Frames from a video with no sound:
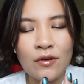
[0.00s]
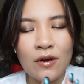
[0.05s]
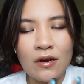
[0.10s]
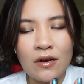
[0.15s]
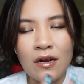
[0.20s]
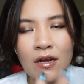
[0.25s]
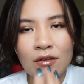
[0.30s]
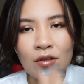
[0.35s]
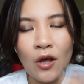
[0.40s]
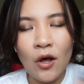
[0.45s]
are
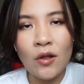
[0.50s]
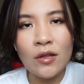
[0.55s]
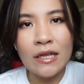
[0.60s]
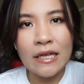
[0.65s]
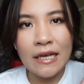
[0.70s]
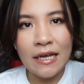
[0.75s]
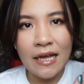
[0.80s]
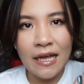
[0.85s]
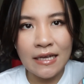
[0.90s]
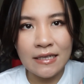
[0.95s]
not
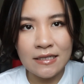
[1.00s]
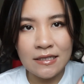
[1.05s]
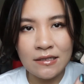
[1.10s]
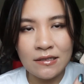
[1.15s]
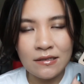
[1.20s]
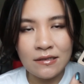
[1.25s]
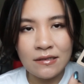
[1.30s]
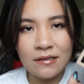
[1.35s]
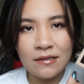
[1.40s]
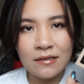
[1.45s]
only
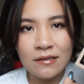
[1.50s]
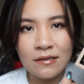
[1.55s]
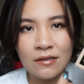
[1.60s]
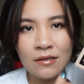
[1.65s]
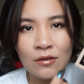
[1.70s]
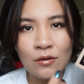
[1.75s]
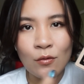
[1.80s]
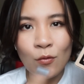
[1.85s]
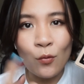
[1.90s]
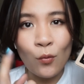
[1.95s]
getting
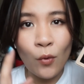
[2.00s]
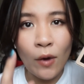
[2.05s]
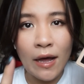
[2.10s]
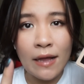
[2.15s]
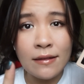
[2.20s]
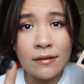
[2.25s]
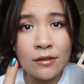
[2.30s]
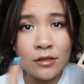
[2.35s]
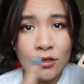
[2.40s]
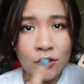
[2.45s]

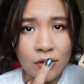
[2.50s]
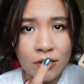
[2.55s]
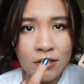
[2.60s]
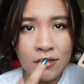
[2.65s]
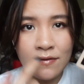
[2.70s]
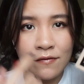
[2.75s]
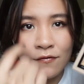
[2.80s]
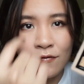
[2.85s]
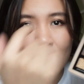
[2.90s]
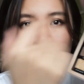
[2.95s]
one look
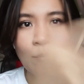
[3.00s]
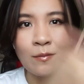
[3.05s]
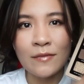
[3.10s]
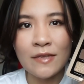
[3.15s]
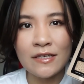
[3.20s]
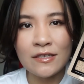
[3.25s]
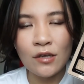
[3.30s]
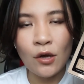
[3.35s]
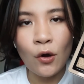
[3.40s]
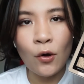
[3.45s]
from
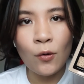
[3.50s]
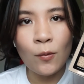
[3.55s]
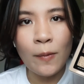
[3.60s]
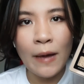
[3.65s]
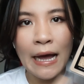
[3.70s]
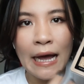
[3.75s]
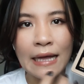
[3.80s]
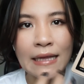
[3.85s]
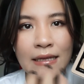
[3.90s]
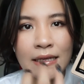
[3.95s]
this whole
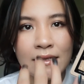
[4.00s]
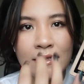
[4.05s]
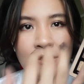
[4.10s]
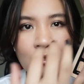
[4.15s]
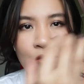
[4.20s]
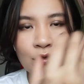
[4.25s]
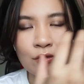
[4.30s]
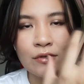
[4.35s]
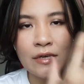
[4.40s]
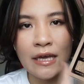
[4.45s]
palette.
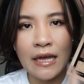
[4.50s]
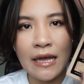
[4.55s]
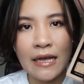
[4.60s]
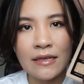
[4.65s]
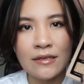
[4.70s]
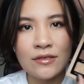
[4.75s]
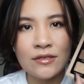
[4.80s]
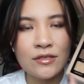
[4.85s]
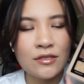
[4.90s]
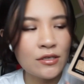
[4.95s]
You
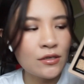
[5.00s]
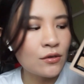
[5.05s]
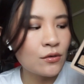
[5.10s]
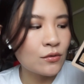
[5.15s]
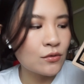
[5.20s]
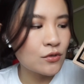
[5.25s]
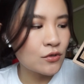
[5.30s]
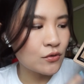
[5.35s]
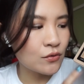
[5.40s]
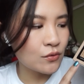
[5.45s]
can still
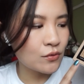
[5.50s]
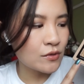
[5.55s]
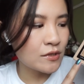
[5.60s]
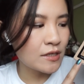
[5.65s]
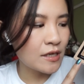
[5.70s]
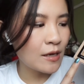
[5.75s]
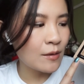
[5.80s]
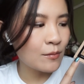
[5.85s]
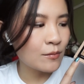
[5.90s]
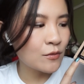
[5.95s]
do
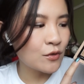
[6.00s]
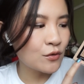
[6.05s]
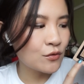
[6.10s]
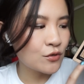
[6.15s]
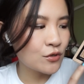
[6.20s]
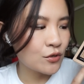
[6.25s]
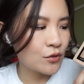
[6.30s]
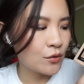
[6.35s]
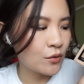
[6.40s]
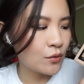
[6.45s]
some
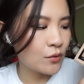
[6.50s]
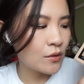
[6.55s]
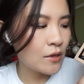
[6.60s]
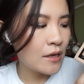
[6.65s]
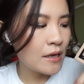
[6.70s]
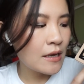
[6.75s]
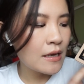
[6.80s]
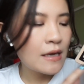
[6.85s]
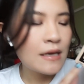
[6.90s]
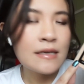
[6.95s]
neutral,
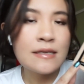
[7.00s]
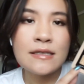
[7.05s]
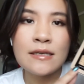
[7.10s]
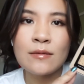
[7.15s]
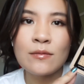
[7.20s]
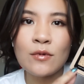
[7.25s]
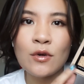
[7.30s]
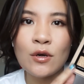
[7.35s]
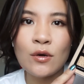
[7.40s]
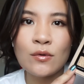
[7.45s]

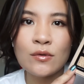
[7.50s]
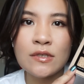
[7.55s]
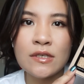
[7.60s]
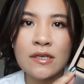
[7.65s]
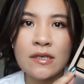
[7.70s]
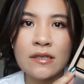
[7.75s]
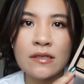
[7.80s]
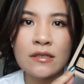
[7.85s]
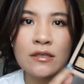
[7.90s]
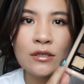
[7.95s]
some
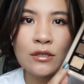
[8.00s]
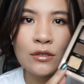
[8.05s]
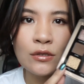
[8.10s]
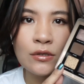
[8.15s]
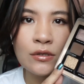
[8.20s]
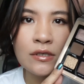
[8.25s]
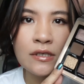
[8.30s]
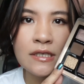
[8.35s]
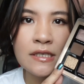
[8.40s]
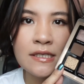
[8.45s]
golden
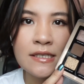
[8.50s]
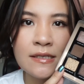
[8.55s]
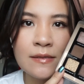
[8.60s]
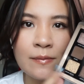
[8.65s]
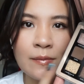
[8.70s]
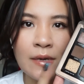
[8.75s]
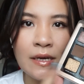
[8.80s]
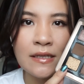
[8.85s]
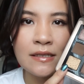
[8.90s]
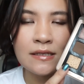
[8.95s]
looks,
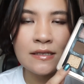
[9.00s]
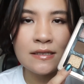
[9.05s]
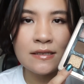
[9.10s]
but